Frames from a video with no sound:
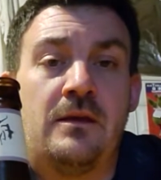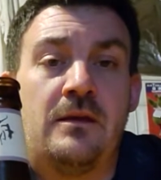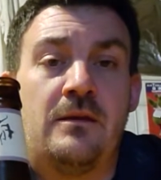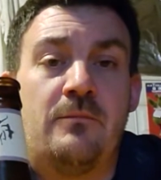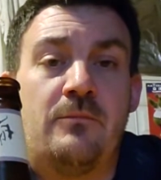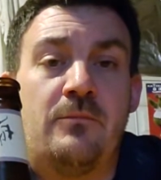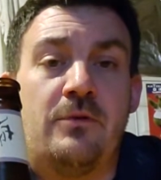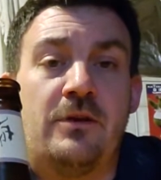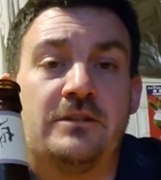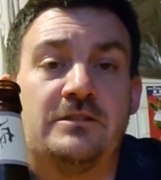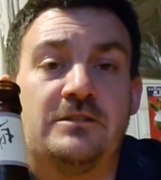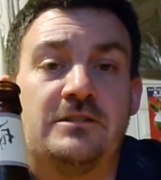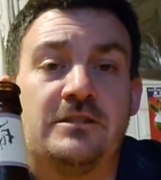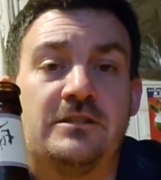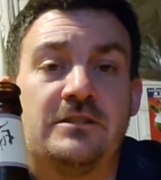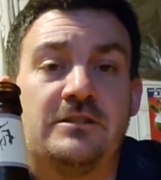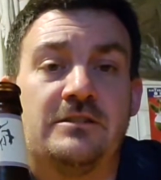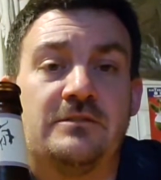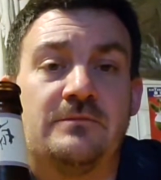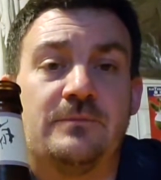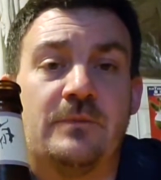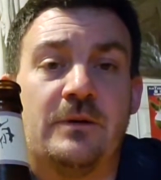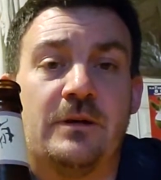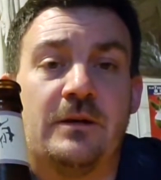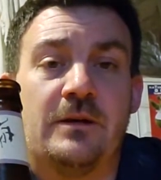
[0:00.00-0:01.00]

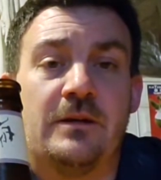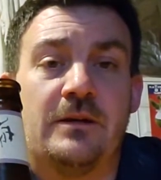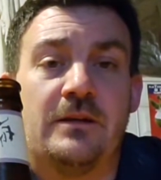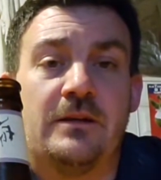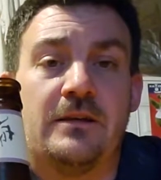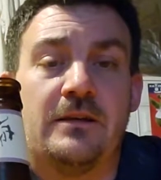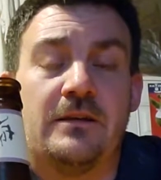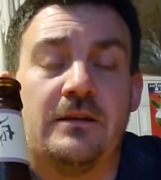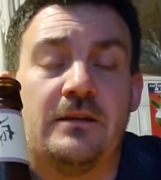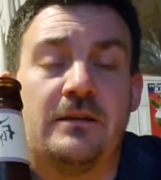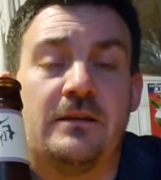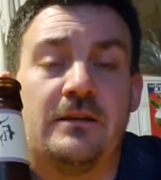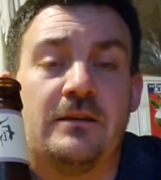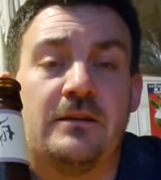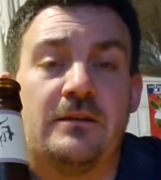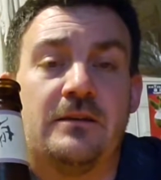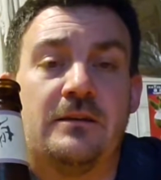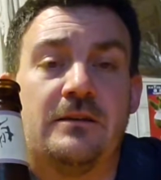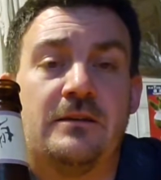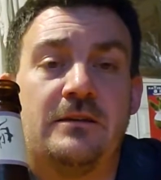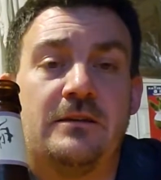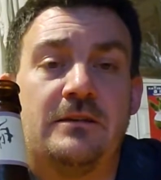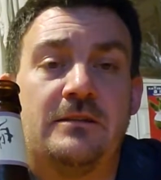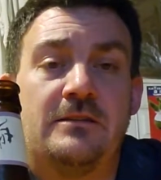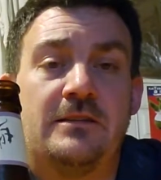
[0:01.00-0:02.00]
prejudice my
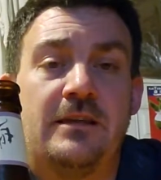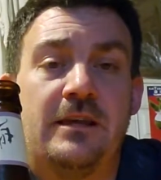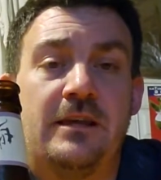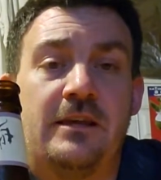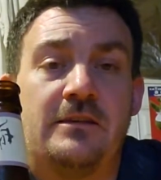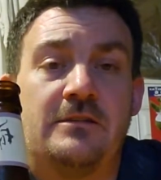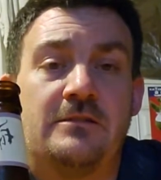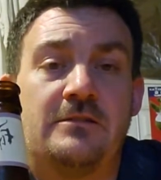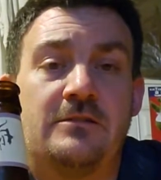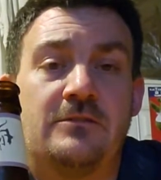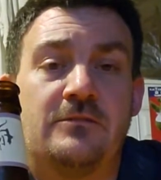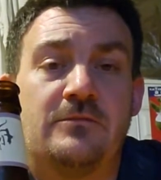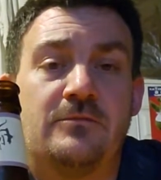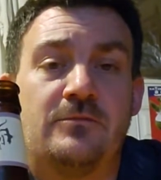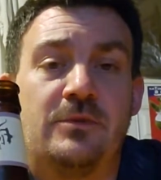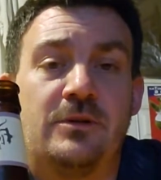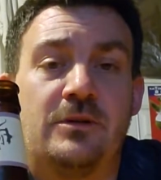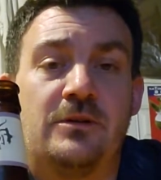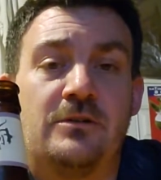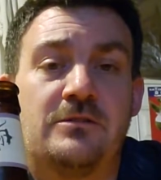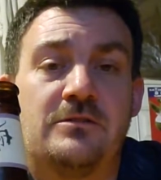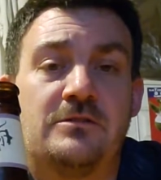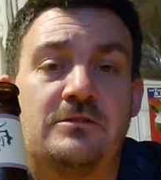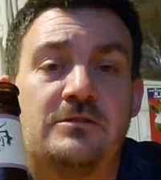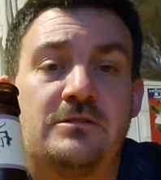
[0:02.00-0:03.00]
takes on
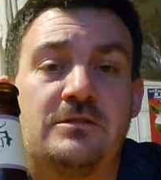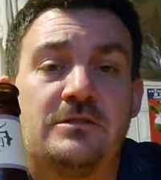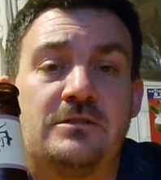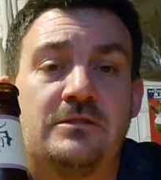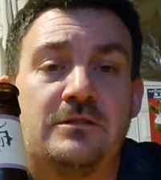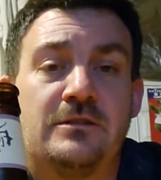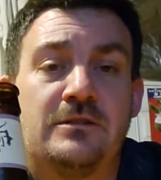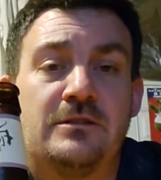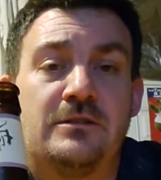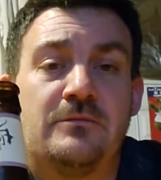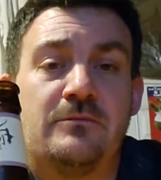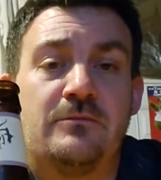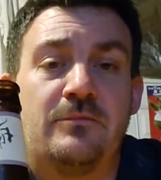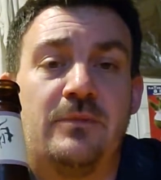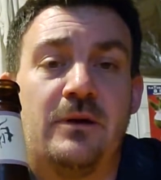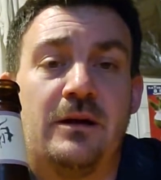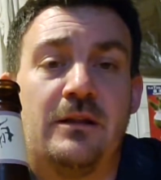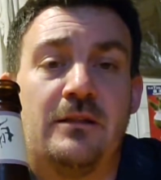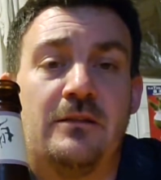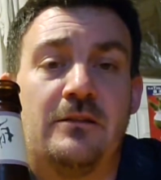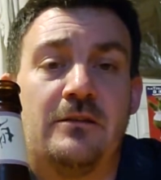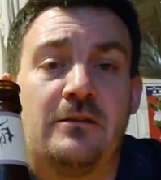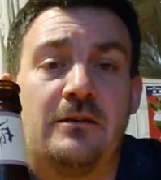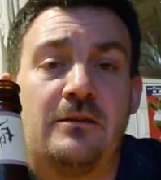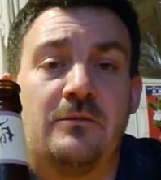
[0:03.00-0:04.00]
beers by
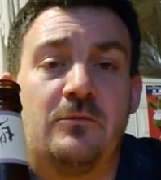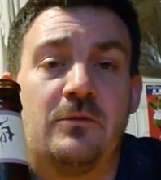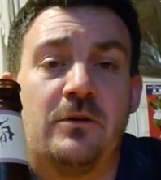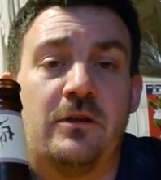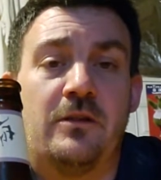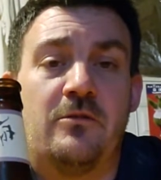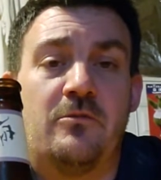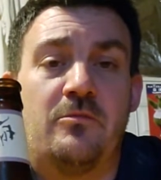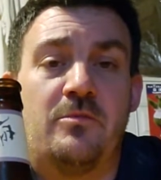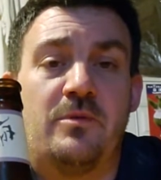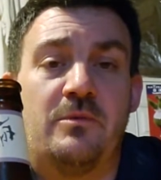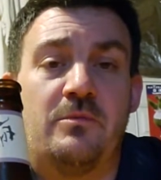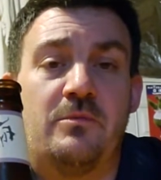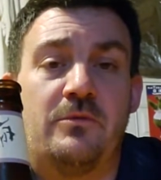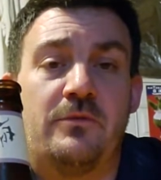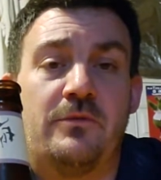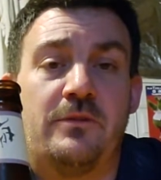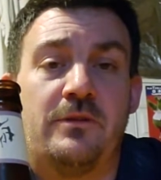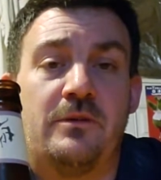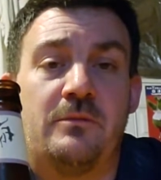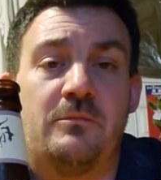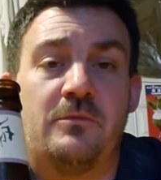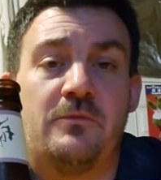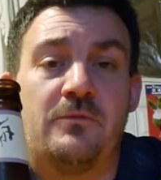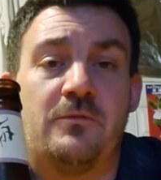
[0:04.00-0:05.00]
looking at what other people
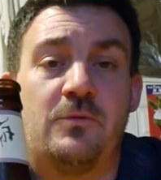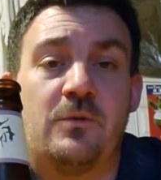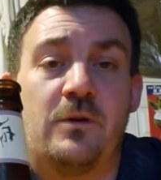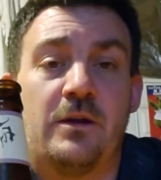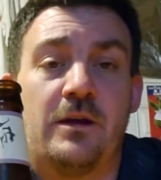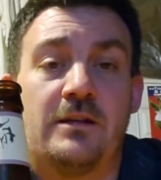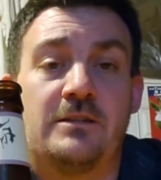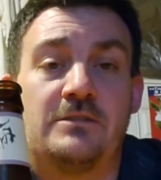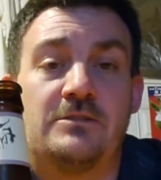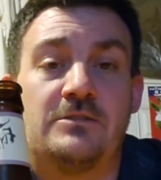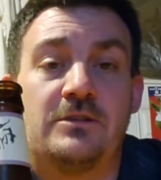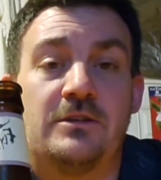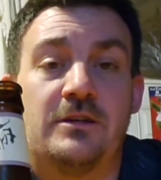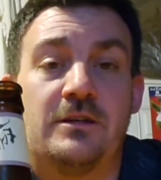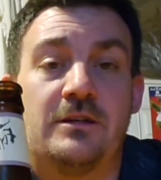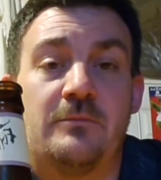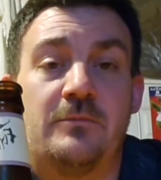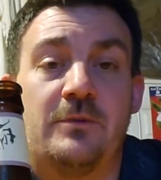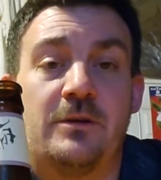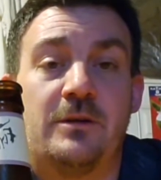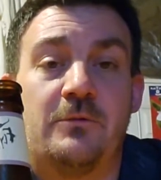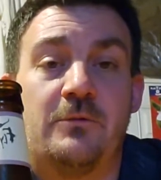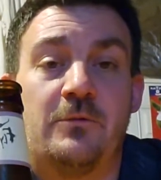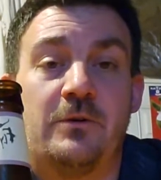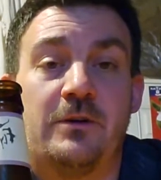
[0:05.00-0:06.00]
think before I try them
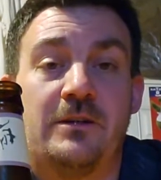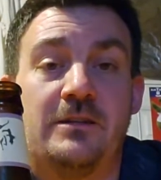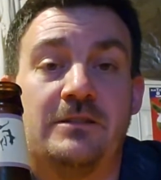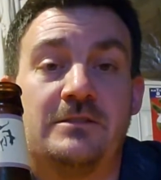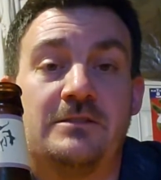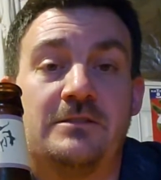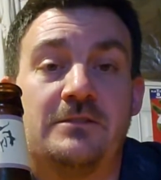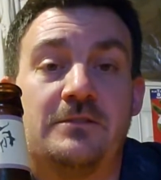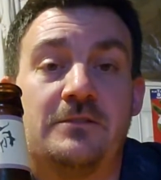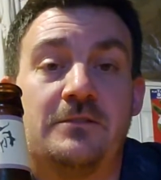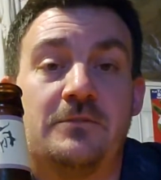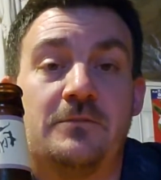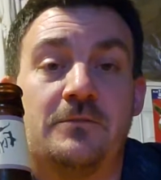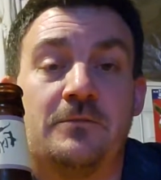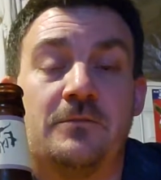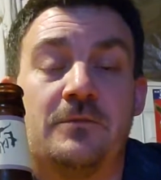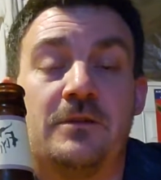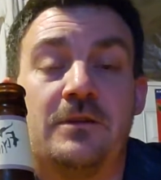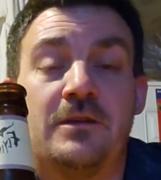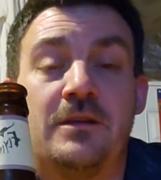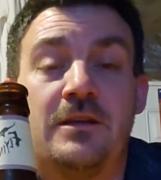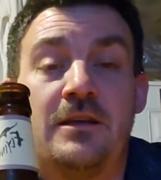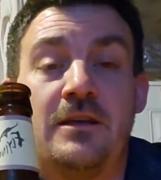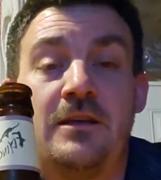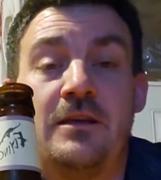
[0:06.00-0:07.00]
anyway. So,
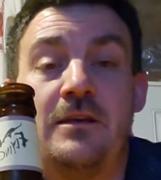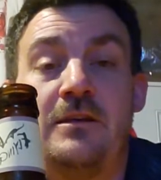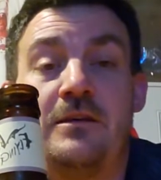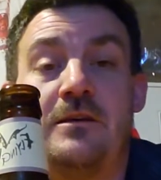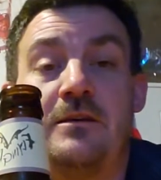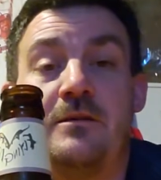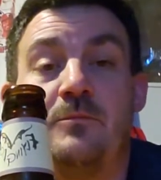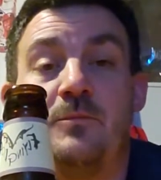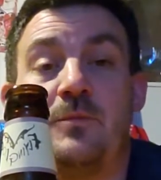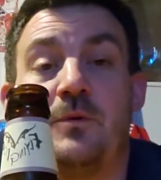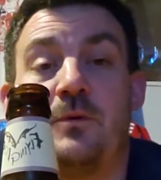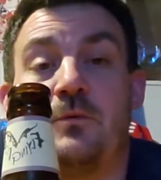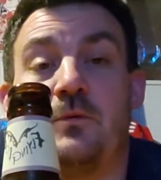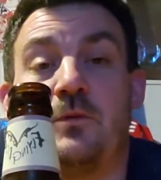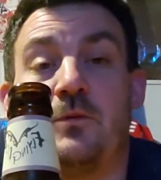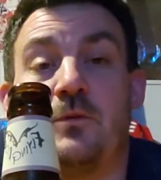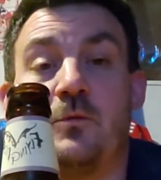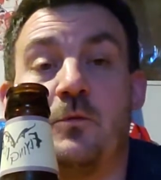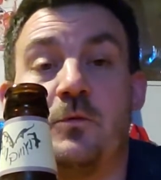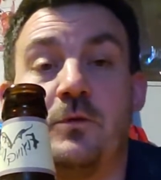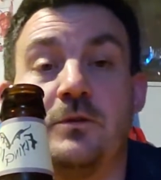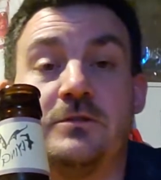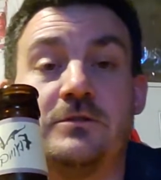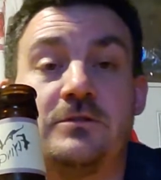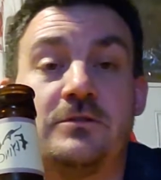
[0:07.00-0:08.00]
but with the
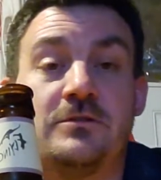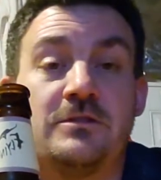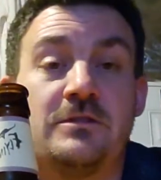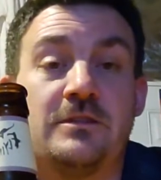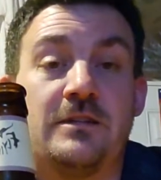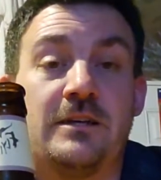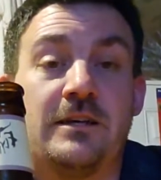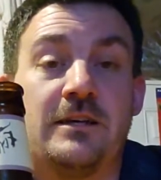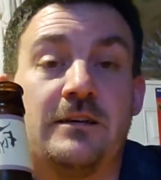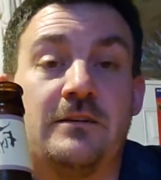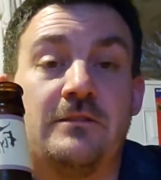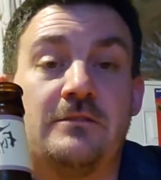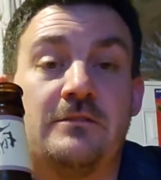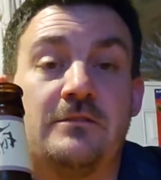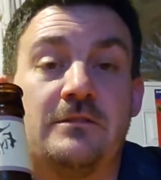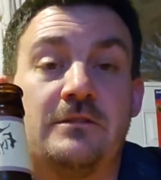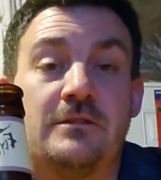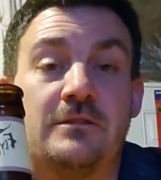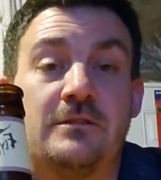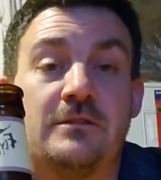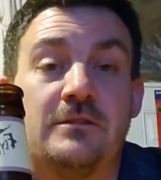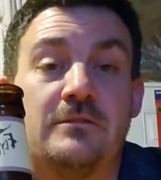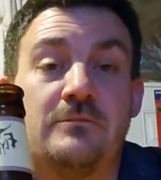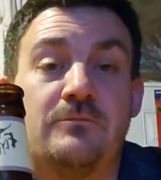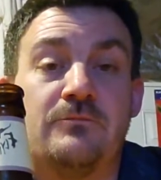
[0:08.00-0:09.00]
oyster stout,
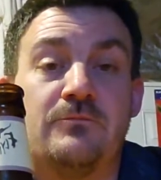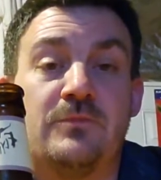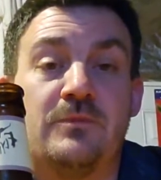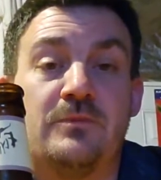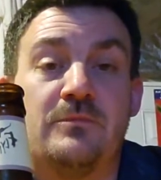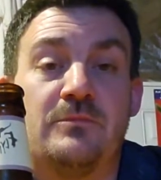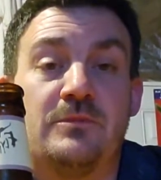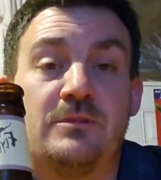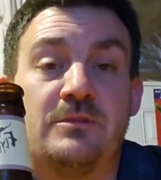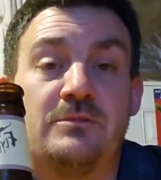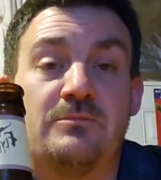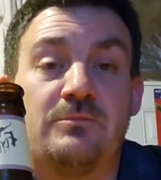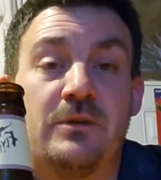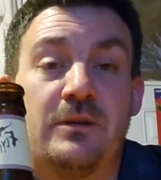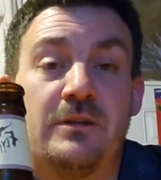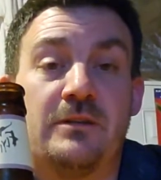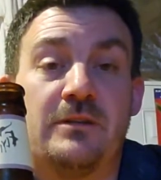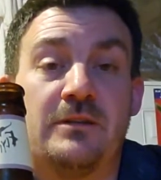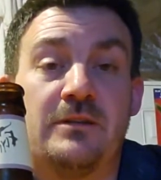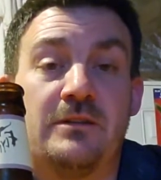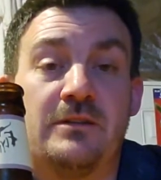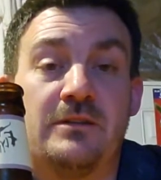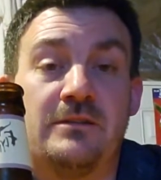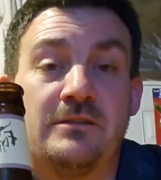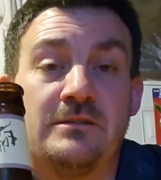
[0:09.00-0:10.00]
I'm
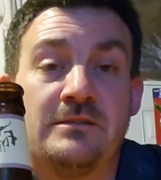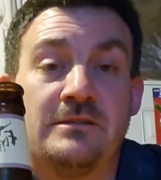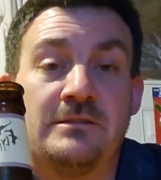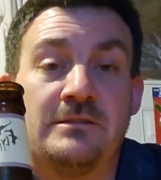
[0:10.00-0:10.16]
expecting